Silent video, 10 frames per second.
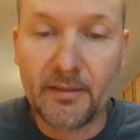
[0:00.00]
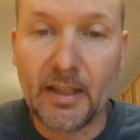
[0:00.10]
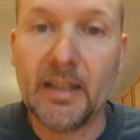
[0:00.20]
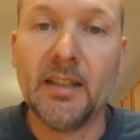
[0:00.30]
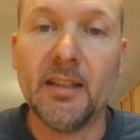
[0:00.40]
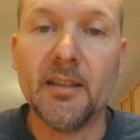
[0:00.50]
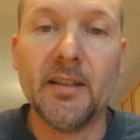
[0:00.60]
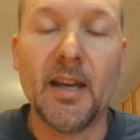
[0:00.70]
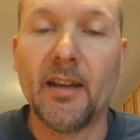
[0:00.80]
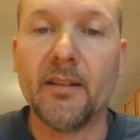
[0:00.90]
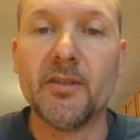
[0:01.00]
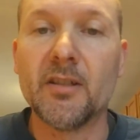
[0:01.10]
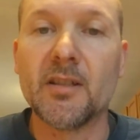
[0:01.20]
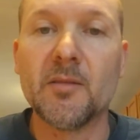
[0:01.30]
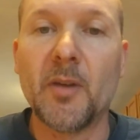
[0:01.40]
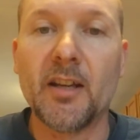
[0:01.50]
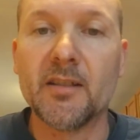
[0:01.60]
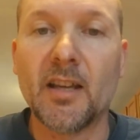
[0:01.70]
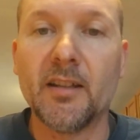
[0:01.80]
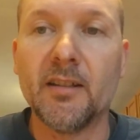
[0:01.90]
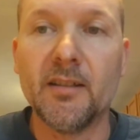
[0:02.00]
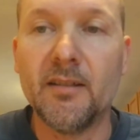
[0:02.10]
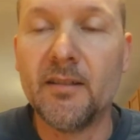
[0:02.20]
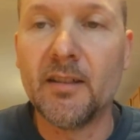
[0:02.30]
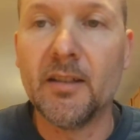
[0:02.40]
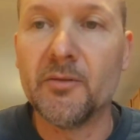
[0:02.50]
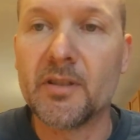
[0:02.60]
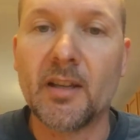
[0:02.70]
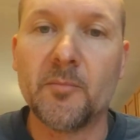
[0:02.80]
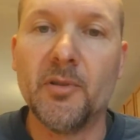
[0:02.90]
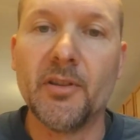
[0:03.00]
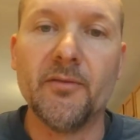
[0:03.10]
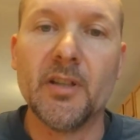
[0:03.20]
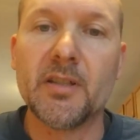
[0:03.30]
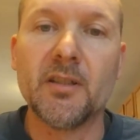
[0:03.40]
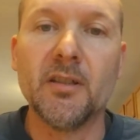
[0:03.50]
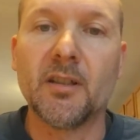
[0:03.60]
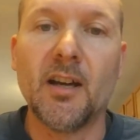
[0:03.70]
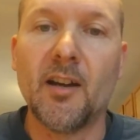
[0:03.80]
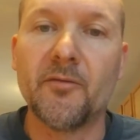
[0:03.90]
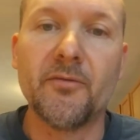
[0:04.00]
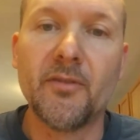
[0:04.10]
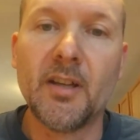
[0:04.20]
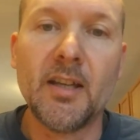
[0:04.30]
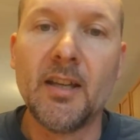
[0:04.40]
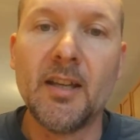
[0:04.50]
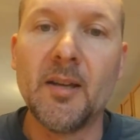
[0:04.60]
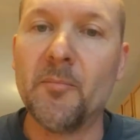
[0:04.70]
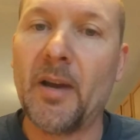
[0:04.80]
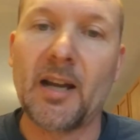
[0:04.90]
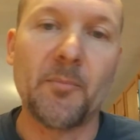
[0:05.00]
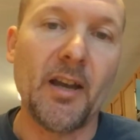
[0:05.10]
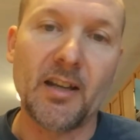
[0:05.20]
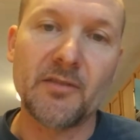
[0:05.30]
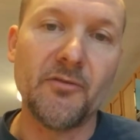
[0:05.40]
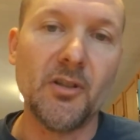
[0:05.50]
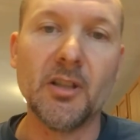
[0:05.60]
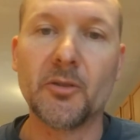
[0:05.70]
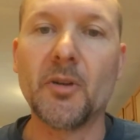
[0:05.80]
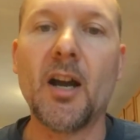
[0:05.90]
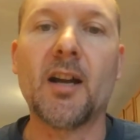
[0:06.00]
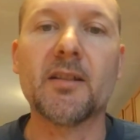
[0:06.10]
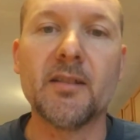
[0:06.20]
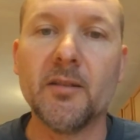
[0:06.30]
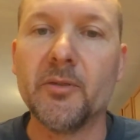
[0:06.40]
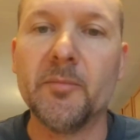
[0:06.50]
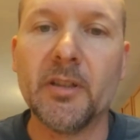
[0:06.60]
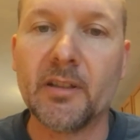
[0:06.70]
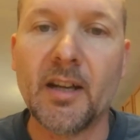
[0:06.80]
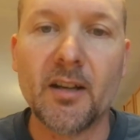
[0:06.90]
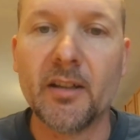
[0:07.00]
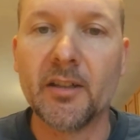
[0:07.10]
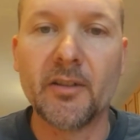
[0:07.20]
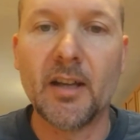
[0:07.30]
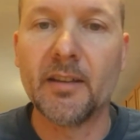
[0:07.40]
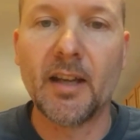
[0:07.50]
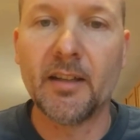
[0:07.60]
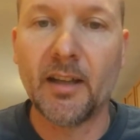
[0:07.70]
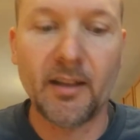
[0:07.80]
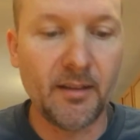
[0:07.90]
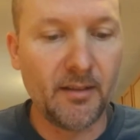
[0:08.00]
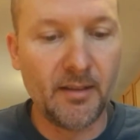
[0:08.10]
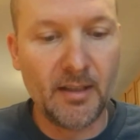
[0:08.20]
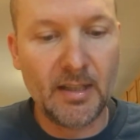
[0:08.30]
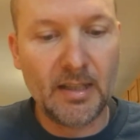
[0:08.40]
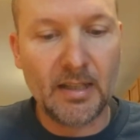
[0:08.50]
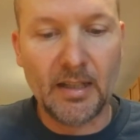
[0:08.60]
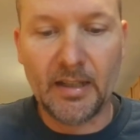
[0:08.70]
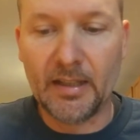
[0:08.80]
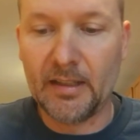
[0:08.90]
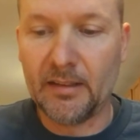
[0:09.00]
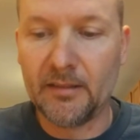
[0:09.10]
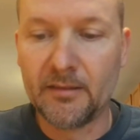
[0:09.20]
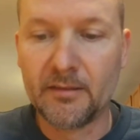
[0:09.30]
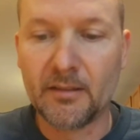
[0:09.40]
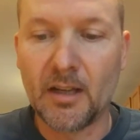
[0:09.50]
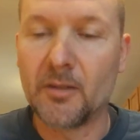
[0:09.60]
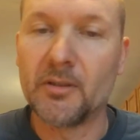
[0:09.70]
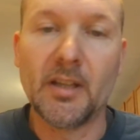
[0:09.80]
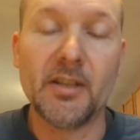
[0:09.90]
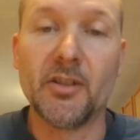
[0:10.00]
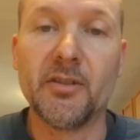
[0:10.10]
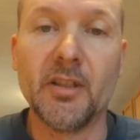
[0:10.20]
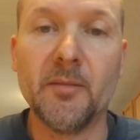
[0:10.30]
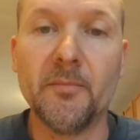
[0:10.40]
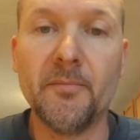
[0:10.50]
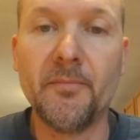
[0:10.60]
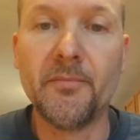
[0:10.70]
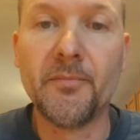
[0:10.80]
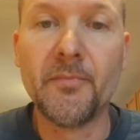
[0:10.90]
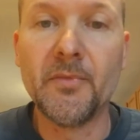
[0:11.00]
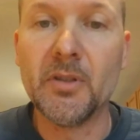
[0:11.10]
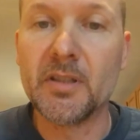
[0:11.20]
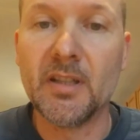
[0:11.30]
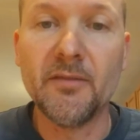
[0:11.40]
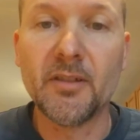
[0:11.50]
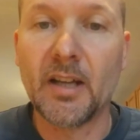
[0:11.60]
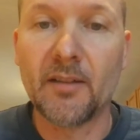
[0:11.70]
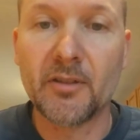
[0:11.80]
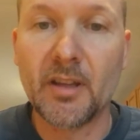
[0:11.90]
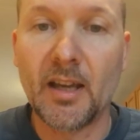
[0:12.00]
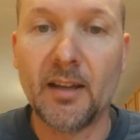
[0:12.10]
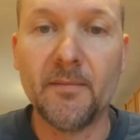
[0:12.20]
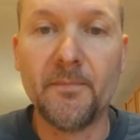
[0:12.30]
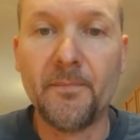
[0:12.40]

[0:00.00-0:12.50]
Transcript: he needed that just as bad as I did. It was like both of us took off backpacks full of rocks that we'd been carrying around that day. And our relationship was different after that.